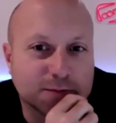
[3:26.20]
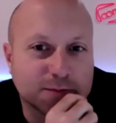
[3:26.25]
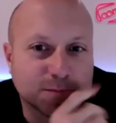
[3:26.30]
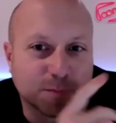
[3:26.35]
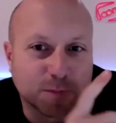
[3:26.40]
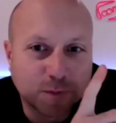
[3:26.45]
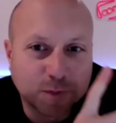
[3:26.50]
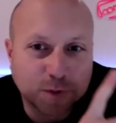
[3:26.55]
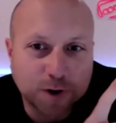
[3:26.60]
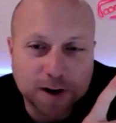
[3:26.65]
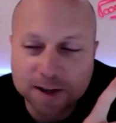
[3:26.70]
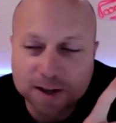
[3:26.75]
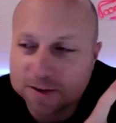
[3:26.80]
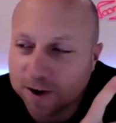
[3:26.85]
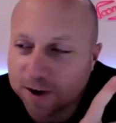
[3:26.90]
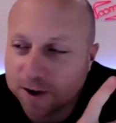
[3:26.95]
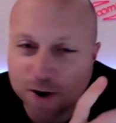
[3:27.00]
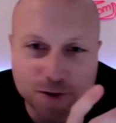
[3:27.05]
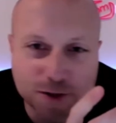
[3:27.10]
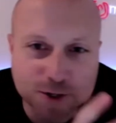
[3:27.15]
Before I leave,
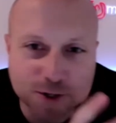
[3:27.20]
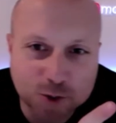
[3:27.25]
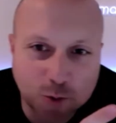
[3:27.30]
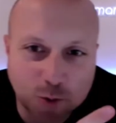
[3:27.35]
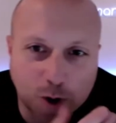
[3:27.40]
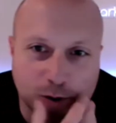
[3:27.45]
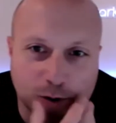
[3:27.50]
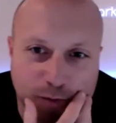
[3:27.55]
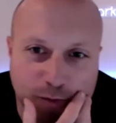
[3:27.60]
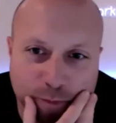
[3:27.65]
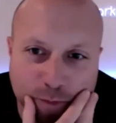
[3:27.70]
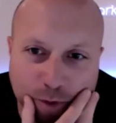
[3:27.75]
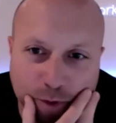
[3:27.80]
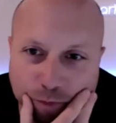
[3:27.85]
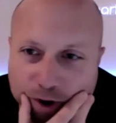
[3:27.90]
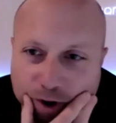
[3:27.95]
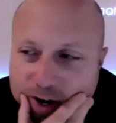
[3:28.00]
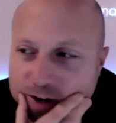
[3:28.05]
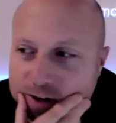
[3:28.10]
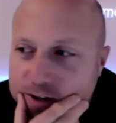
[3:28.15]
I heard this quote from a
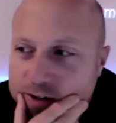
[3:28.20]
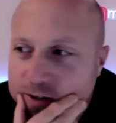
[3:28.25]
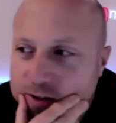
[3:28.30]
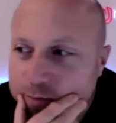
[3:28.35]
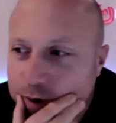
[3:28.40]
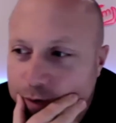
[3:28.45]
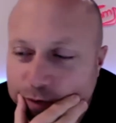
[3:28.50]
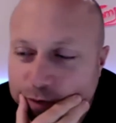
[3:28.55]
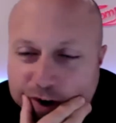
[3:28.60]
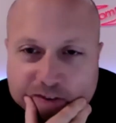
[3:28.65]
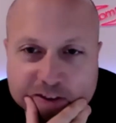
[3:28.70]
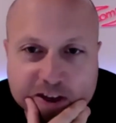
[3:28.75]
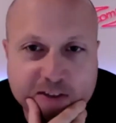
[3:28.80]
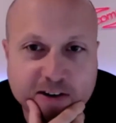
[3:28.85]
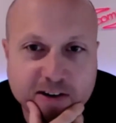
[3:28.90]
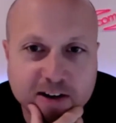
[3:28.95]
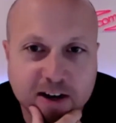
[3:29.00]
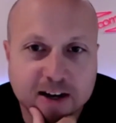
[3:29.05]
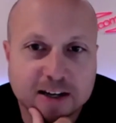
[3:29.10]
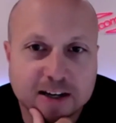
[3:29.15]
friend, my friend the other
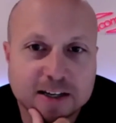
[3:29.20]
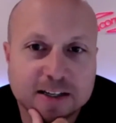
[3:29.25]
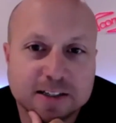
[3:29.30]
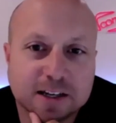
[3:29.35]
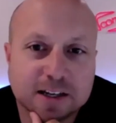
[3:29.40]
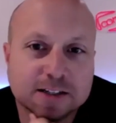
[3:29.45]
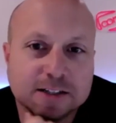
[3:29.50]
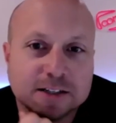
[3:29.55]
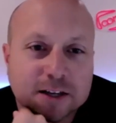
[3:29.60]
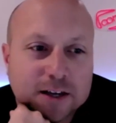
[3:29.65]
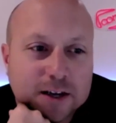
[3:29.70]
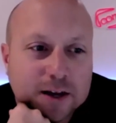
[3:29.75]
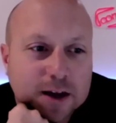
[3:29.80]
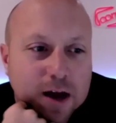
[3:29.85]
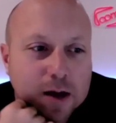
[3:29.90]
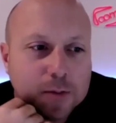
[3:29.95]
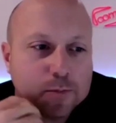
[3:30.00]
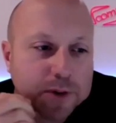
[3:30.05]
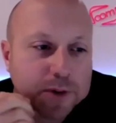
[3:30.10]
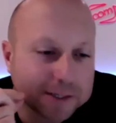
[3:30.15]
day. He says,
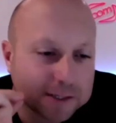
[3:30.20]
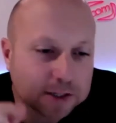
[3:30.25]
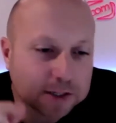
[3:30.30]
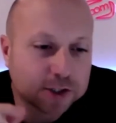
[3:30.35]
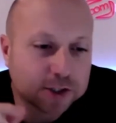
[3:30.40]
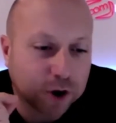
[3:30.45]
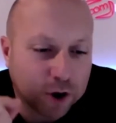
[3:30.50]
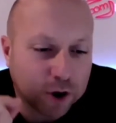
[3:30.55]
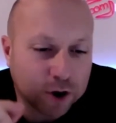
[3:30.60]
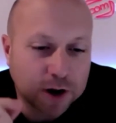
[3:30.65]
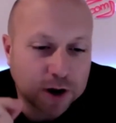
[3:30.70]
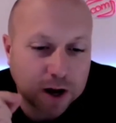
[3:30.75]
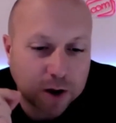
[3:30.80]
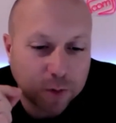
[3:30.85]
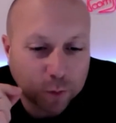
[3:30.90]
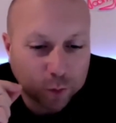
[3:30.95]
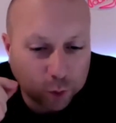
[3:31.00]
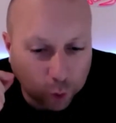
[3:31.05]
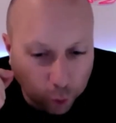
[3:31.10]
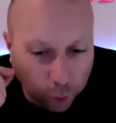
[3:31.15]
a business owner
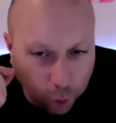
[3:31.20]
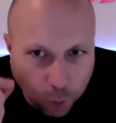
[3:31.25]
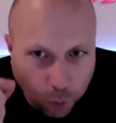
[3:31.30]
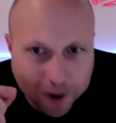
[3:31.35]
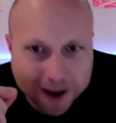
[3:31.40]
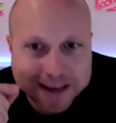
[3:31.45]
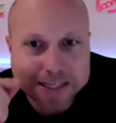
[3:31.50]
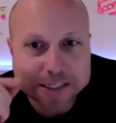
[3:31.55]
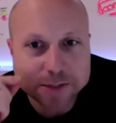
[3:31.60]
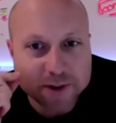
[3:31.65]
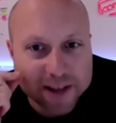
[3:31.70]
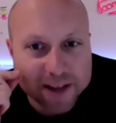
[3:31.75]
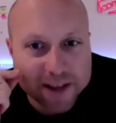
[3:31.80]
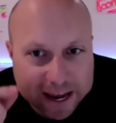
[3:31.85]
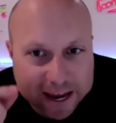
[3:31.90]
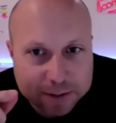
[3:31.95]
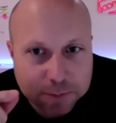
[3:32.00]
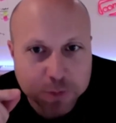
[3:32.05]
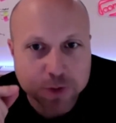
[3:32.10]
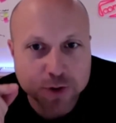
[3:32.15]
will always be
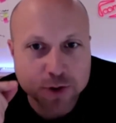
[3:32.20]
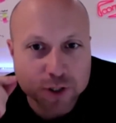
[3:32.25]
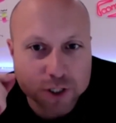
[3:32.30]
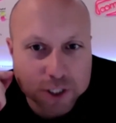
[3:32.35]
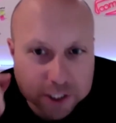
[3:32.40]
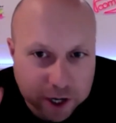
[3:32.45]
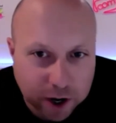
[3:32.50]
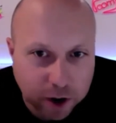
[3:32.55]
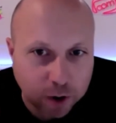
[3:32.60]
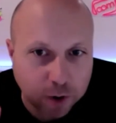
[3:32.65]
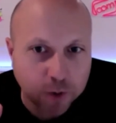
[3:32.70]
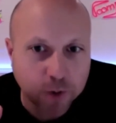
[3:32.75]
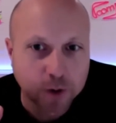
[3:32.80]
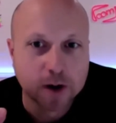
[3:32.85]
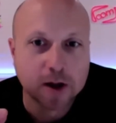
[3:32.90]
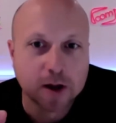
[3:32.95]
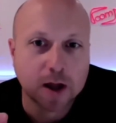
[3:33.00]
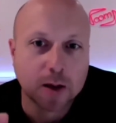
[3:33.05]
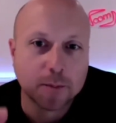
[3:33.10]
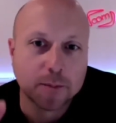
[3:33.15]
able to sell
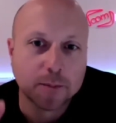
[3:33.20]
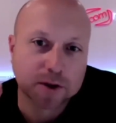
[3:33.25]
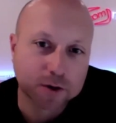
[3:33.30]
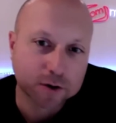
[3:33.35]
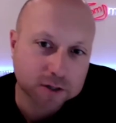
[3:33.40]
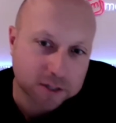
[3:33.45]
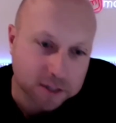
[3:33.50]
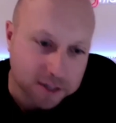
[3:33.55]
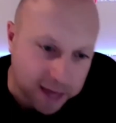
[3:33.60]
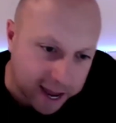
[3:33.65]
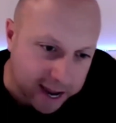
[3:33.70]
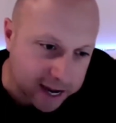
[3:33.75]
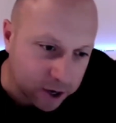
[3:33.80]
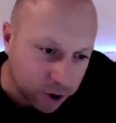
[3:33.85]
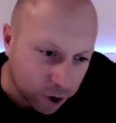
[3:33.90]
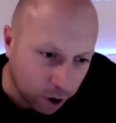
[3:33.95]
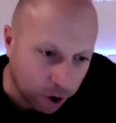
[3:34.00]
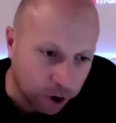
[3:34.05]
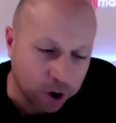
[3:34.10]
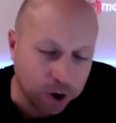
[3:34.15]
because they
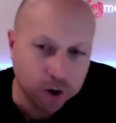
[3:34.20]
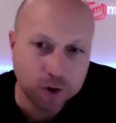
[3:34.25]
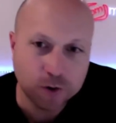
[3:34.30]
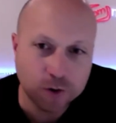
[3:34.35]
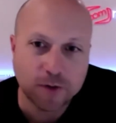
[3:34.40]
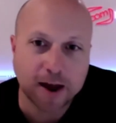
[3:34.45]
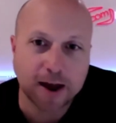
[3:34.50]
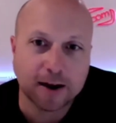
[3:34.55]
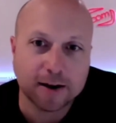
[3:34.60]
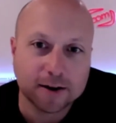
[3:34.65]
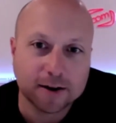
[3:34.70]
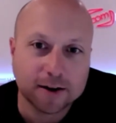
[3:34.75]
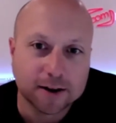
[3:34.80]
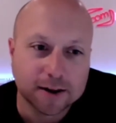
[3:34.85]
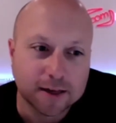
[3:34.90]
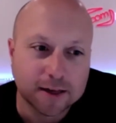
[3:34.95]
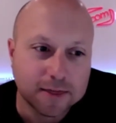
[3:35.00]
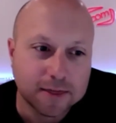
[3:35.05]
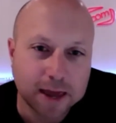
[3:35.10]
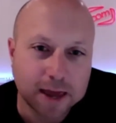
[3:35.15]
know that
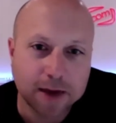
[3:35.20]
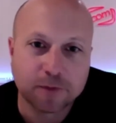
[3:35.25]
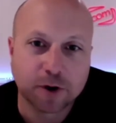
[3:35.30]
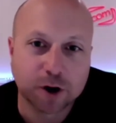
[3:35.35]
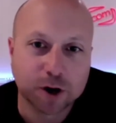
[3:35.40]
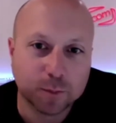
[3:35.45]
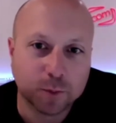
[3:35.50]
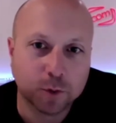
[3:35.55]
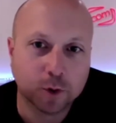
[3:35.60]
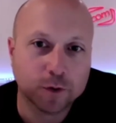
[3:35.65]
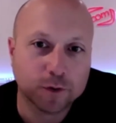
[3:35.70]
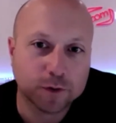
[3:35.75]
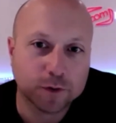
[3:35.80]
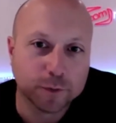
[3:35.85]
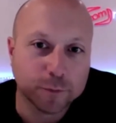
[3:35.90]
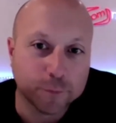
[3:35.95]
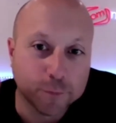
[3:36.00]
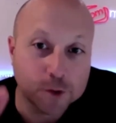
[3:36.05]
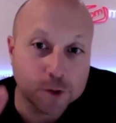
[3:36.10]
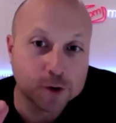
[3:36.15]
they've got to put the
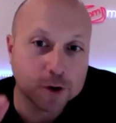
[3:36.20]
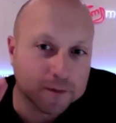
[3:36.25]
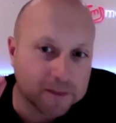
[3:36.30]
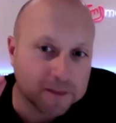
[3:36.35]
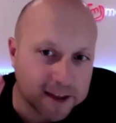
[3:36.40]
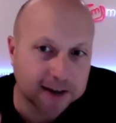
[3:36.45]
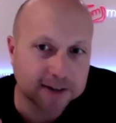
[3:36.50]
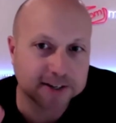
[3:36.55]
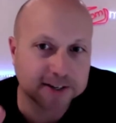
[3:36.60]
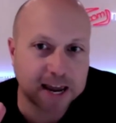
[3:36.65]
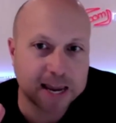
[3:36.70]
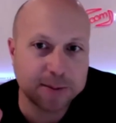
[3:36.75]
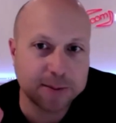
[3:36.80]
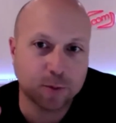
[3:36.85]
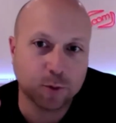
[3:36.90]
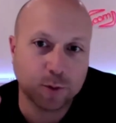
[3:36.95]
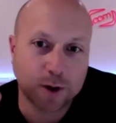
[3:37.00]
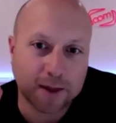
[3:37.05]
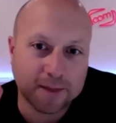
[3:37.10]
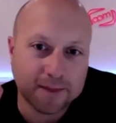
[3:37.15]
food on their
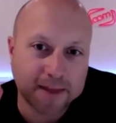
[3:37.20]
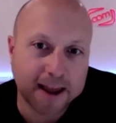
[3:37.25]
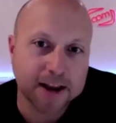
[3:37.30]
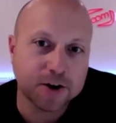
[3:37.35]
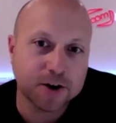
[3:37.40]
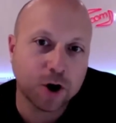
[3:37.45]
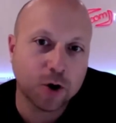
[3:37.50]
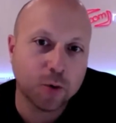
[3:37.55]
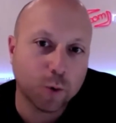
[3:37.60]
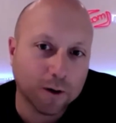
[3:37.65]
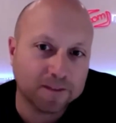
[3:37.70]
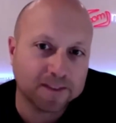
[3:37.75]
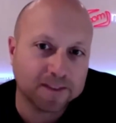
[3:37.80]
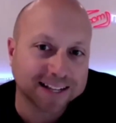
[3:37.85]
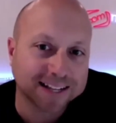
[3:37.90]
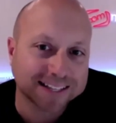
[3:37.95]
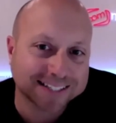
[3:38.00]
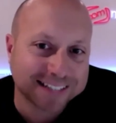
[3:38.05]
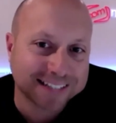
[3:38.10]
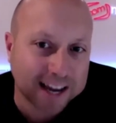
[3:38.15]
table and they know what
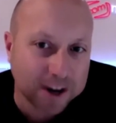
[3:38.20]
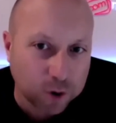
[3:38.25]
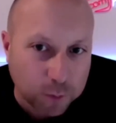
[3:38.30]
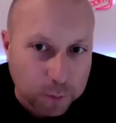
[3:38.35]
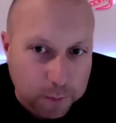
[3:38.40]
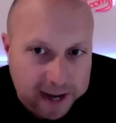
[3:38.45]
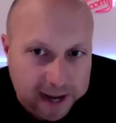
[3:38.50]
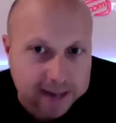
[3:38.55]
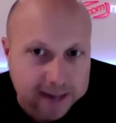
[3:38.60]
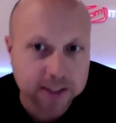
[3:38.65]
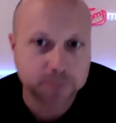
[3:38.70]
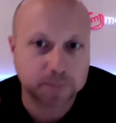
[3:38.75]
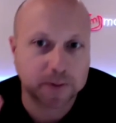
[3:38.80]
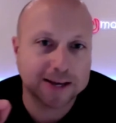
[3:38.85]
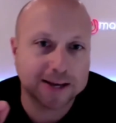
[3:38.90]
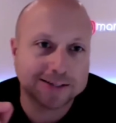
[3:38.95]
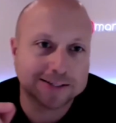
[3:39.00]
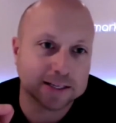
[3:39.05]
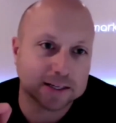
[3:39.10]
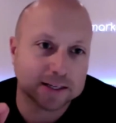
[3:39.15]
that sale means
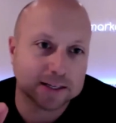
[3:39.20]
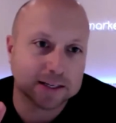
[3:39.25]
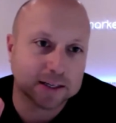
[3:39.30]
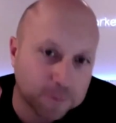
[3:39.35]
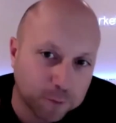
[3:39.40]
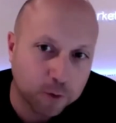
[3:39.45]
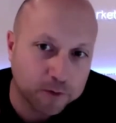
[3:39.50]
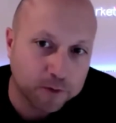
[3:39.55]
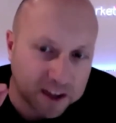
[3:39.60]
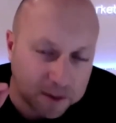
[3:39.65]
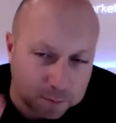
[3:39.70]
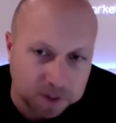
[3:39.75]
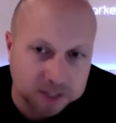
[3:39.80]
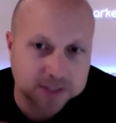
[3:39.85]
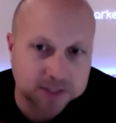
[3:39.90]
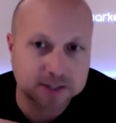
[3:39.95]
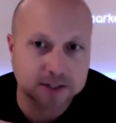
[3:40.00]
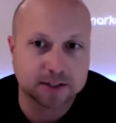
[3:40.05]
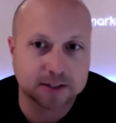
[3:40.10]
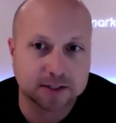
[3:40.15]
basically for their
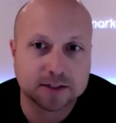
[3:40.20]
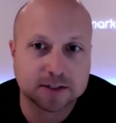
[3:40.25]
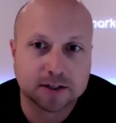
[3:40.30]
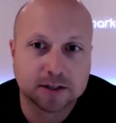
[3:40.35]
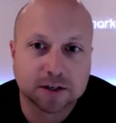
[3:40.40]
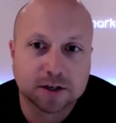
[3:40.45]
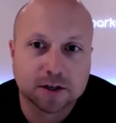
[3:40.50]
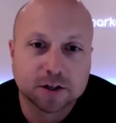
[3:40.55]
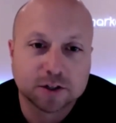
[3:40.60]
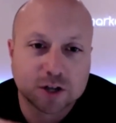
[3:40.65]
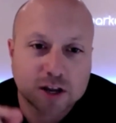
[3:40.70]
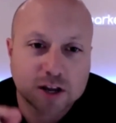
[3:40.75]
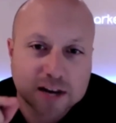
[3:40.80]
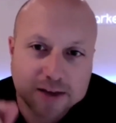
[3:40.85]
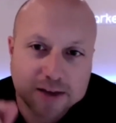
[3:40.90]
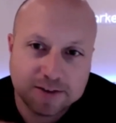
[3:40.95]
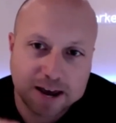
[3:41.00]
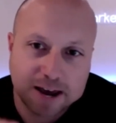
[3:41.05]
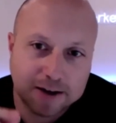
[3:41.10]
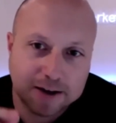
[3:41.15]
business. So you
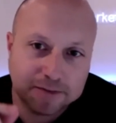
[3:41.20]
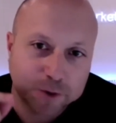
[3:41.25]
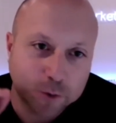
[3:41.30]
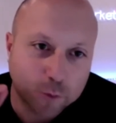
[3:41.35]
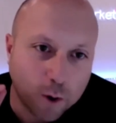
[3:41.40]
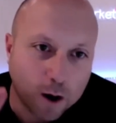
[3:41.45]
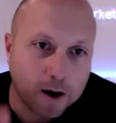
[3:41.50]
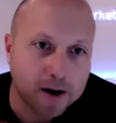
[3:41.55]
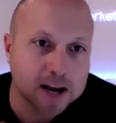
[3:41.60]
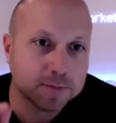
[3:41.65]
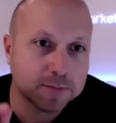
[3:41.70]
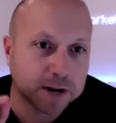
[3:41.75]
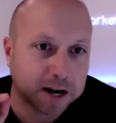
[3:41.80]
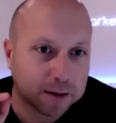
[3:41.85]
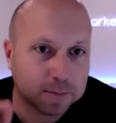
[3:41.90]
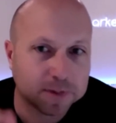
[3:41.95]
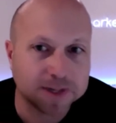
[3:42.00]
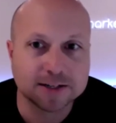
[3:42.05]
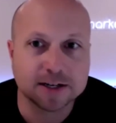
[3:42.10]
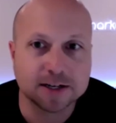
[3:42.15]
never have to worry
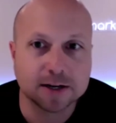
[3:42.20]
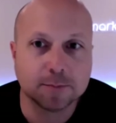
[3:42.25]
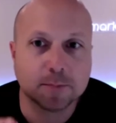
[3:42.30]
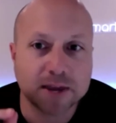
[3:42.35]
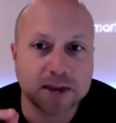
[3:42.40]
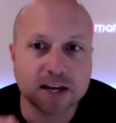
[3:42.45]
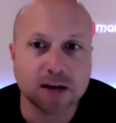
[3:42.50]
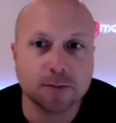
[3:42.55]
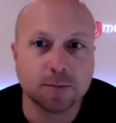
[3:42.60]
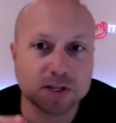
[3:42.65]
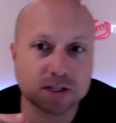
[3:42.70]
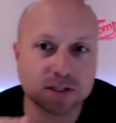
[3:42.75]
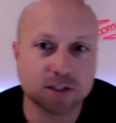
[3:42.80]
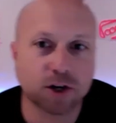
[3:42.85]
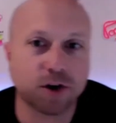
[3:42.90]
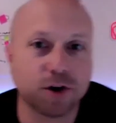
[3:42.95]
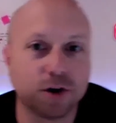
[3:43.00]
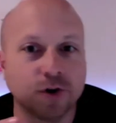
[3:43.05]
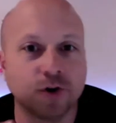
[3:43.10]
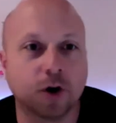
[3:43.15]
about be, being a business
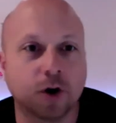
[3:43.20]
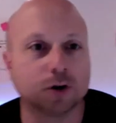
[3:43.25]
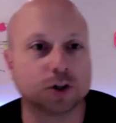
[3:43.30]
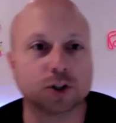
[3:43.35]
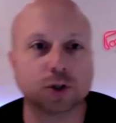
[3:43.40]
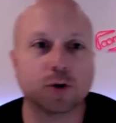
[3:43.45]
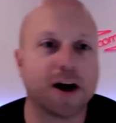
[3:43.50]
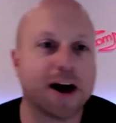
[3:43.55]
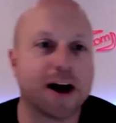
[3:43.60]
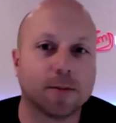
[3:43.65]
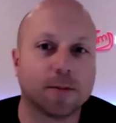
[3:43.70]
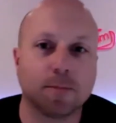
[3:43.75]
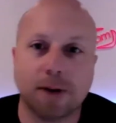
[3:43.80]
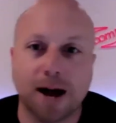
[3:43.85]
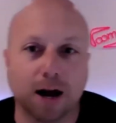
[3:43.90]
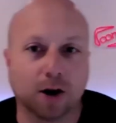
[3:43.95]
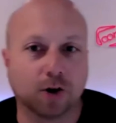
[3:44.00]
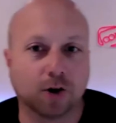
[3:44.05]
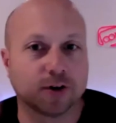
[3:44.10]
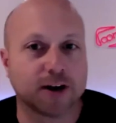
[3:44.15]
owner not sure how to
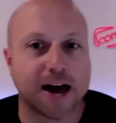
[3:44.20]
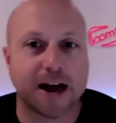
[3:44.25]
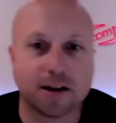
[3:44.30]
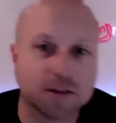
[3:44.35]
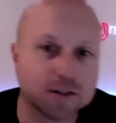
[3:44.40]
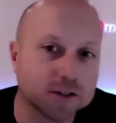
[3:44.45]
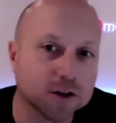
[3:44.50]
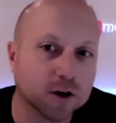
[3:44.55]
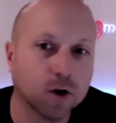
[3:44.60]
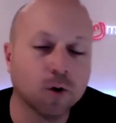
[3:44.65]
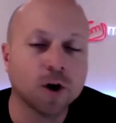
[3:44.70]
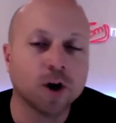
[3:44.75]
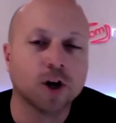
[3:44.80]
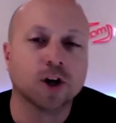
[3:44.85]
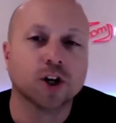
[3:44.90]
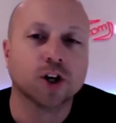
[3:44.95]
market or how to sell.